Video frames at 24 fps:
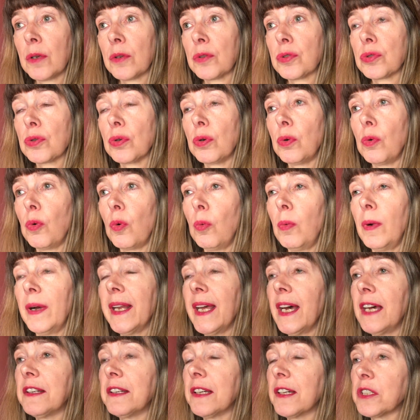So when
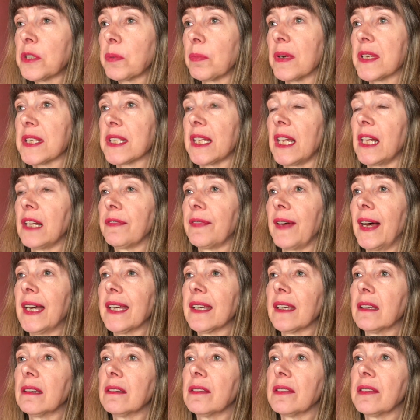I touch myself, I
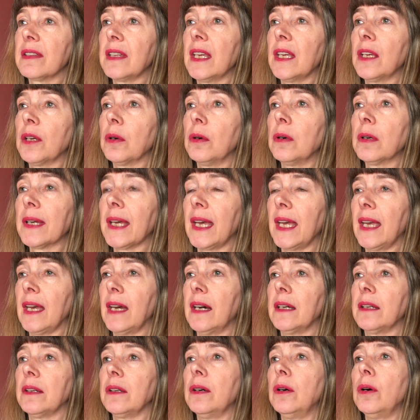can think, okay,
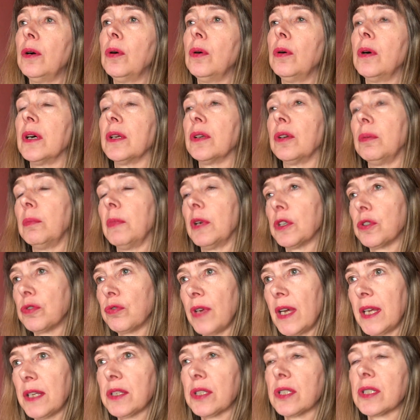I know my
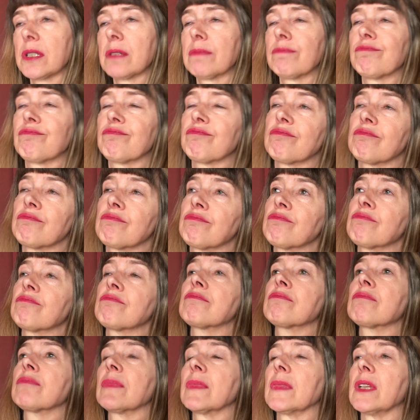dress,
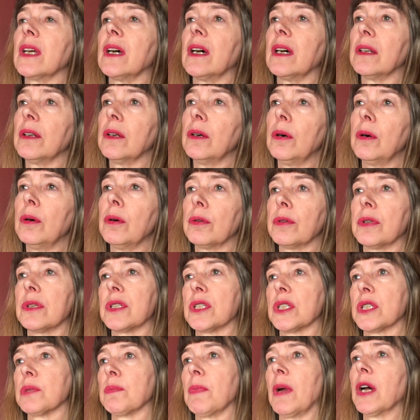I know this
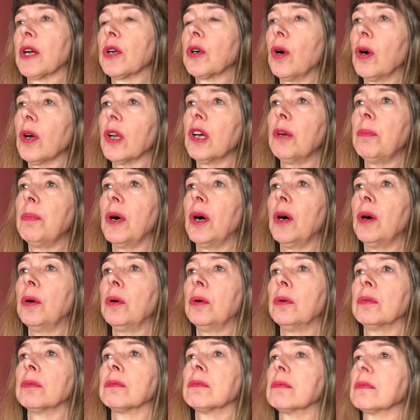is my
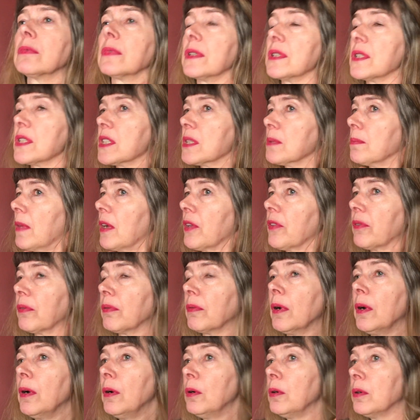collarbone, this is my
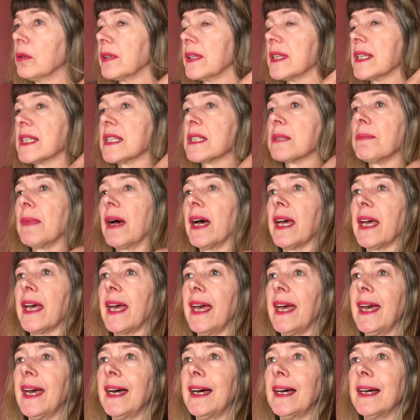throat, this is my
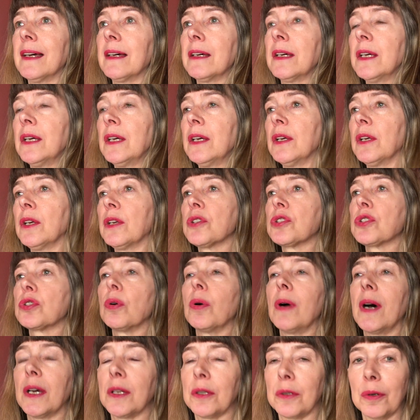hair,
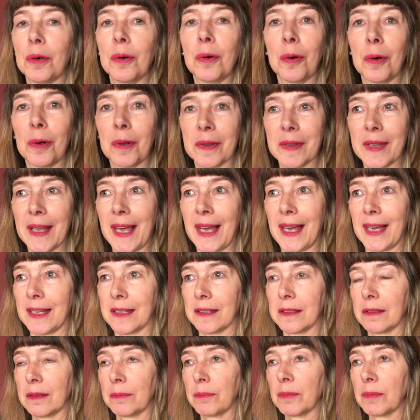so I know all that.